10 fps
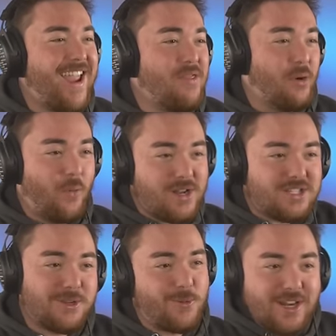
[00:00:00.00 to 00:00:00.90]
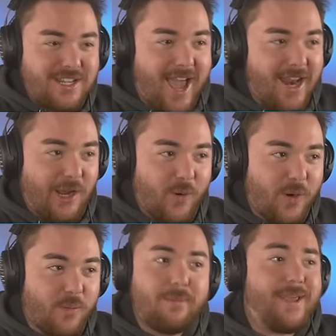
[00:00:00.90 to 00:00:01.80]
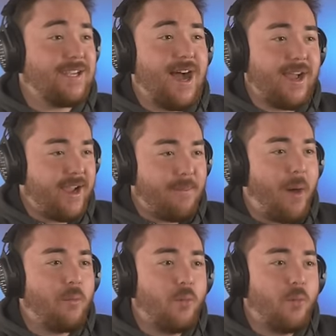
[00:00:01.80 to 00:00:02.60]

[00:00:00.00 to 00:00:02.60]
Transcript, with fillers: in the what's the word category, we'll be talking about